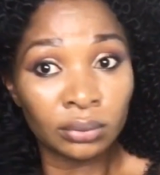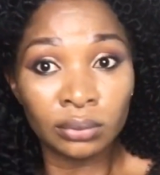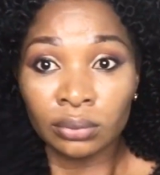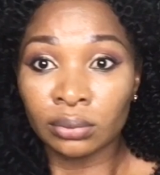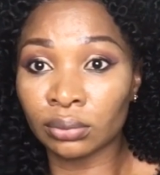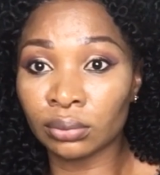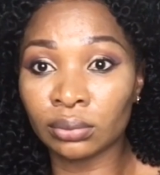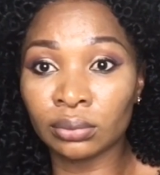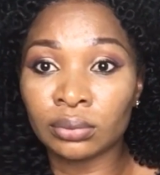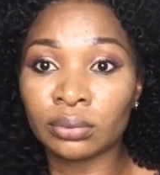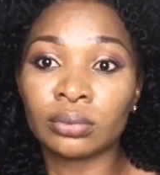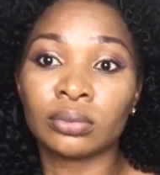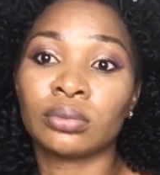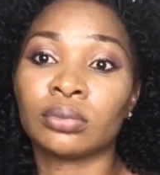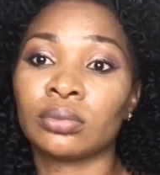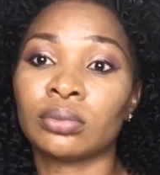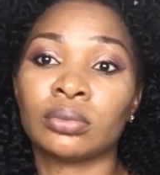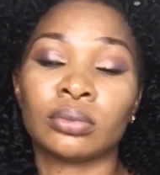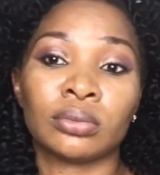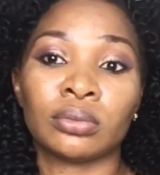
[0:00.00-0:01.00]
off
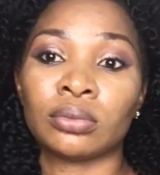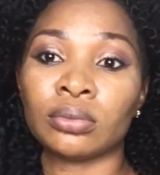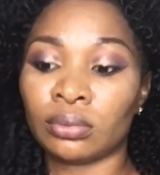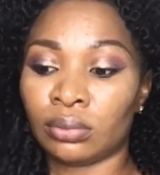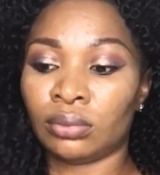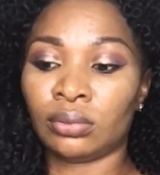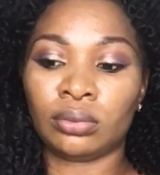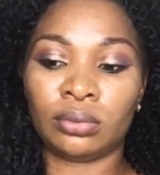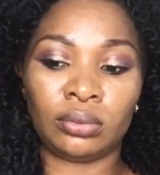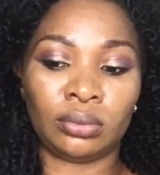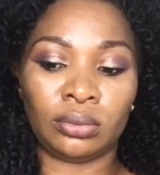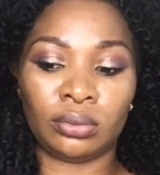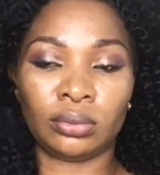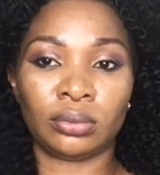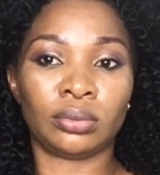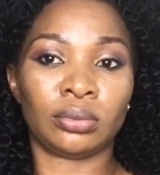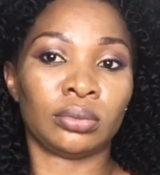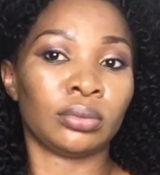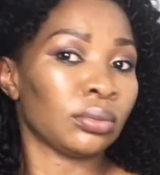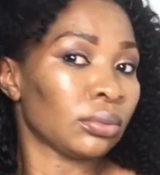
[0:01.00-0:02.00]
the rough edges
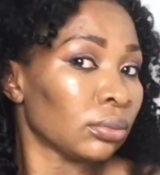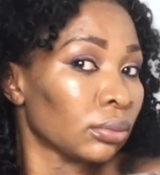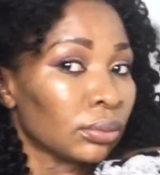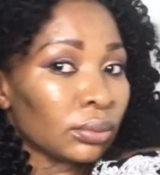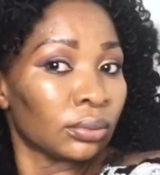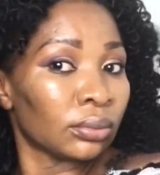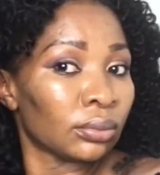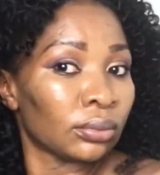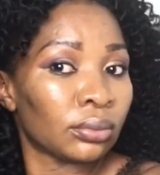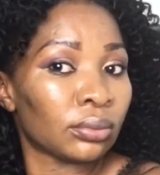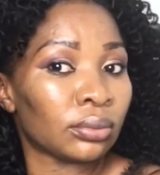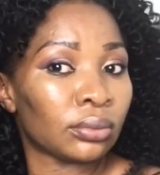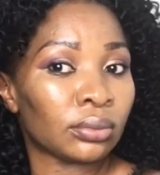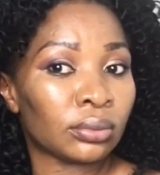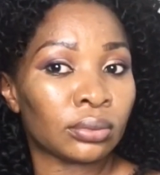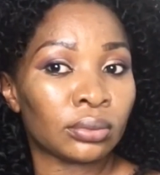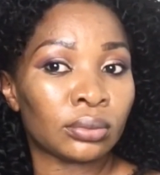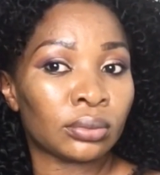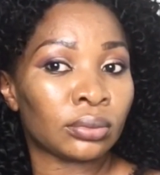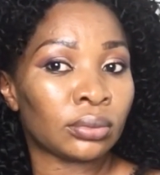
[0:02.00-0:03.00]
that you
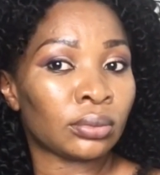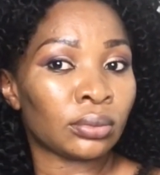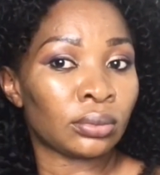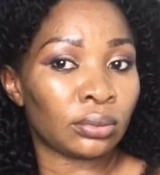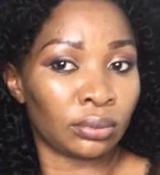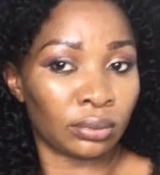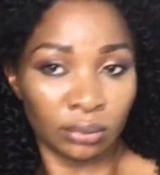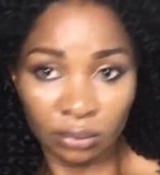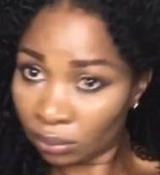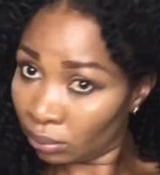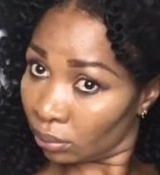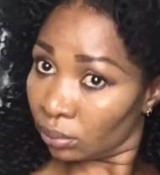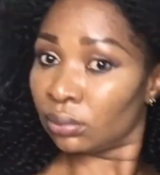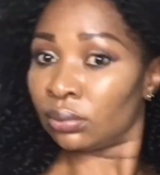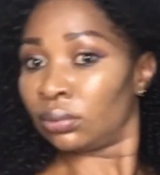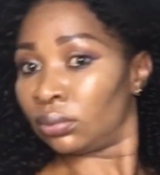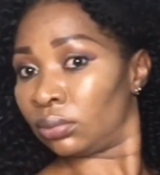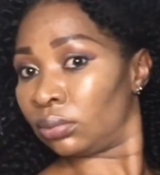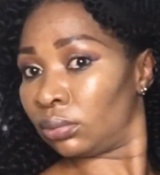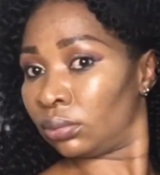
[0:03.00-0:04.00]
don't
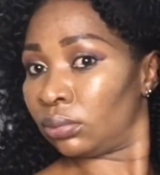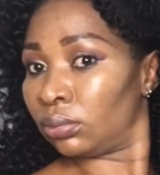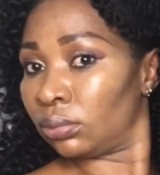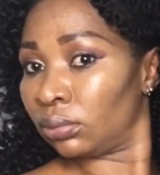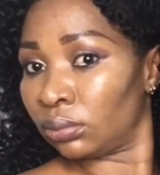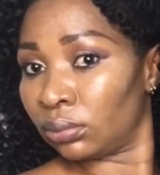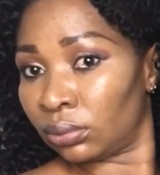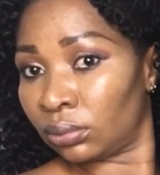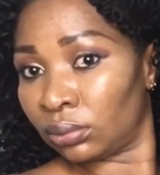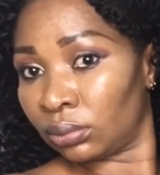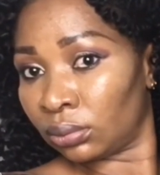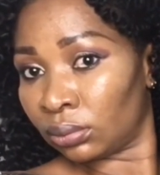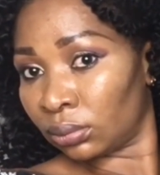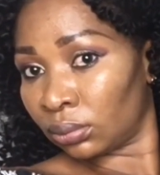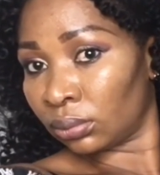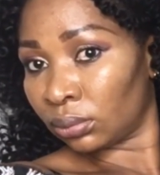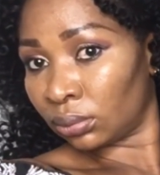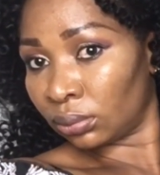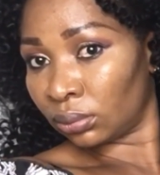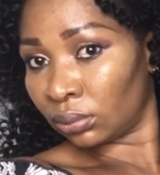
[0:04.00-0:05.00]
want.
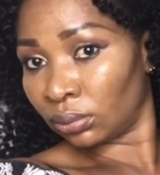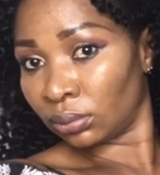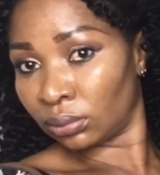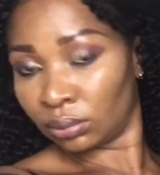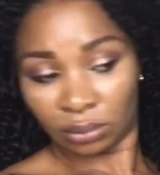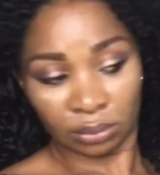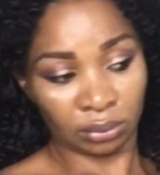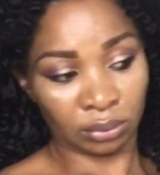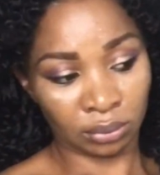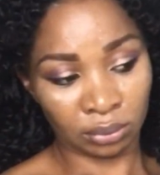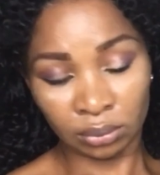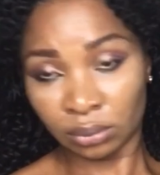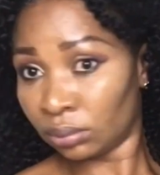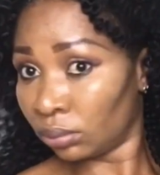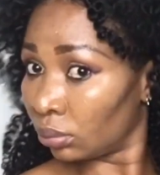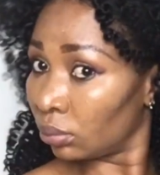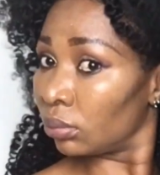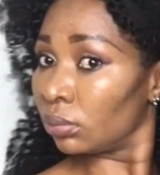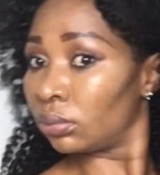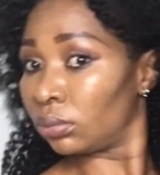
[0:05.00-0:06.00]
Just trim so that the
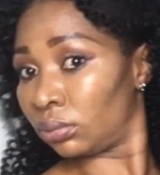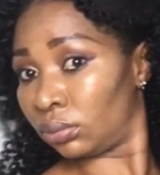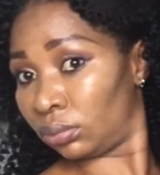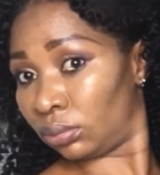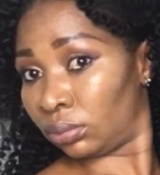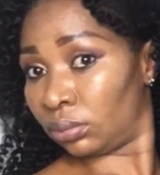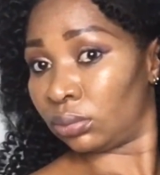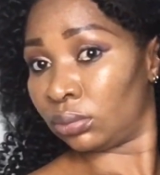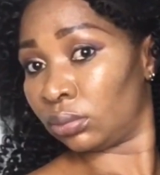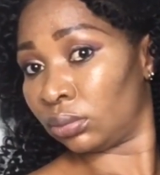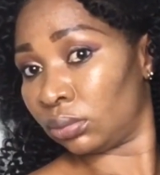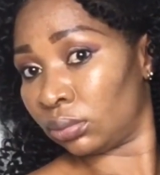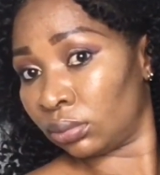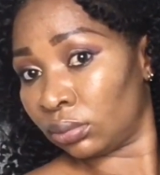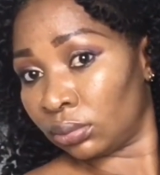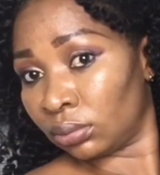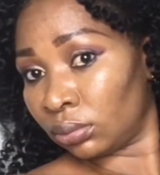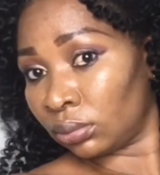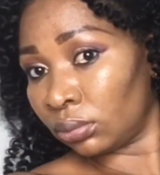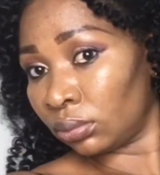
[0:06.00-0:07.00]
hair will have shape,
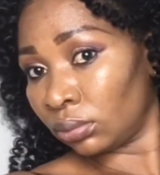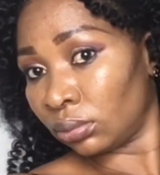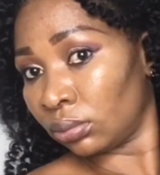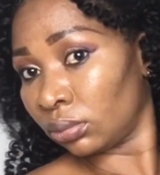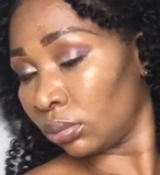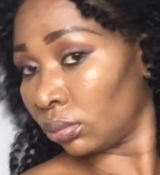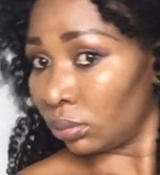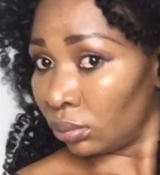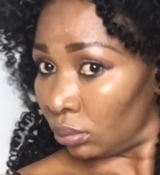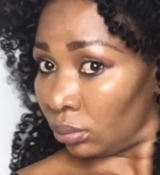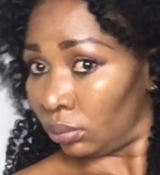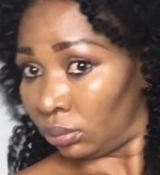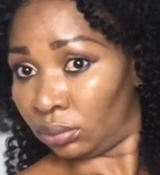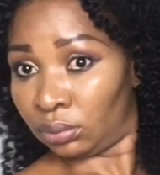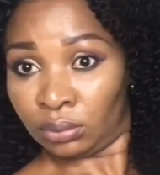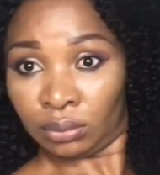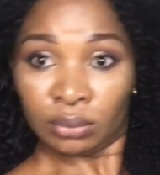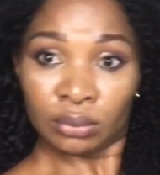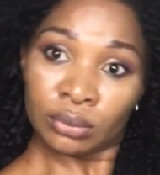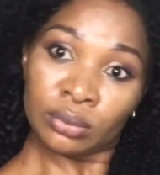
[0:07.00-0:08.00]
just to shapen
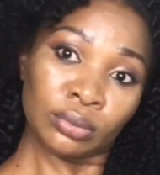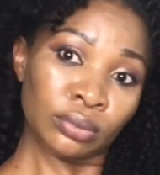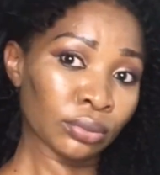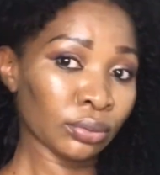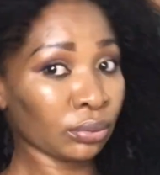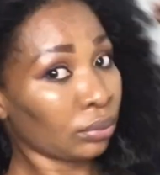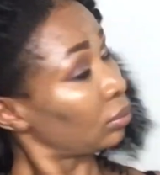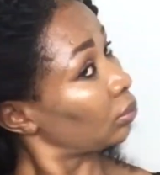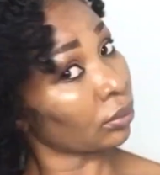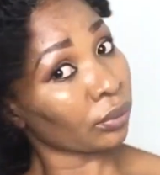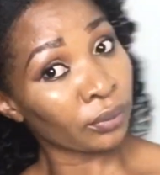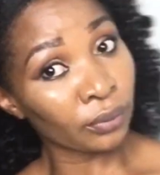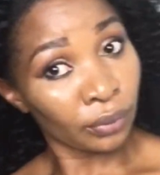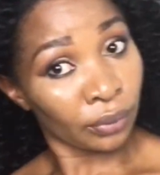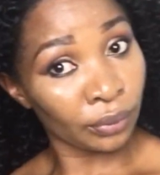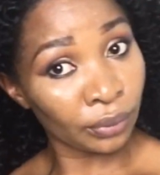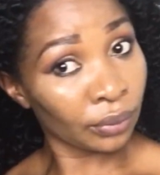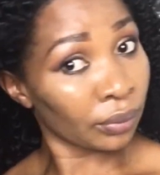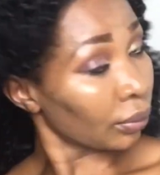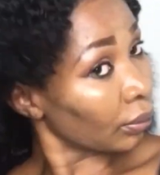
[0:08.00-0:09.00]
up the hair,
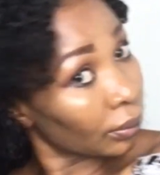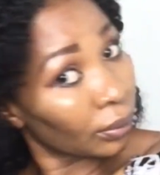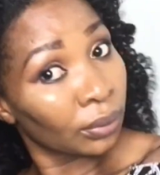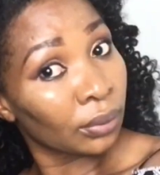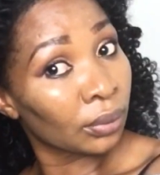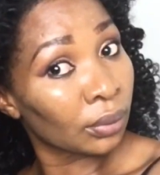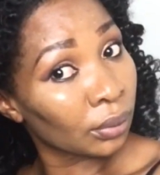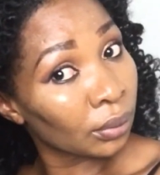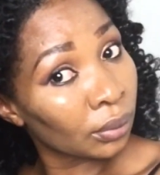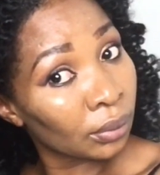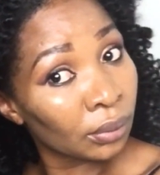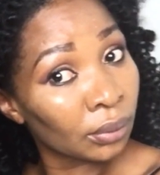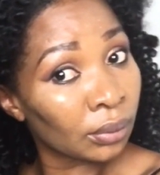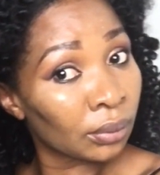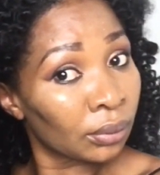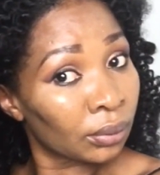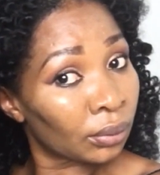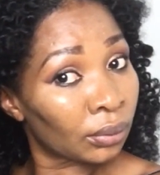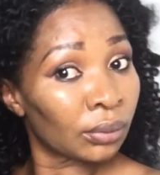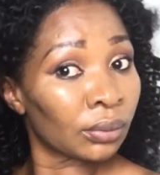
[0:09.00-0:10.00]
so it will have
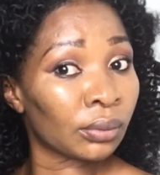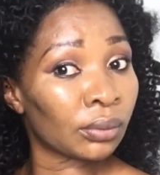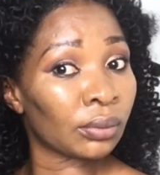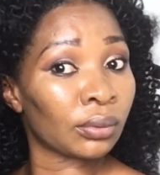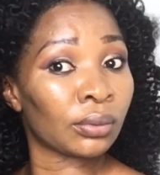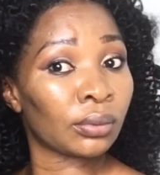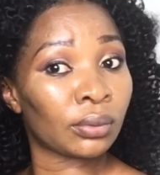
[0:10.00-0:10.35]
shape, you know.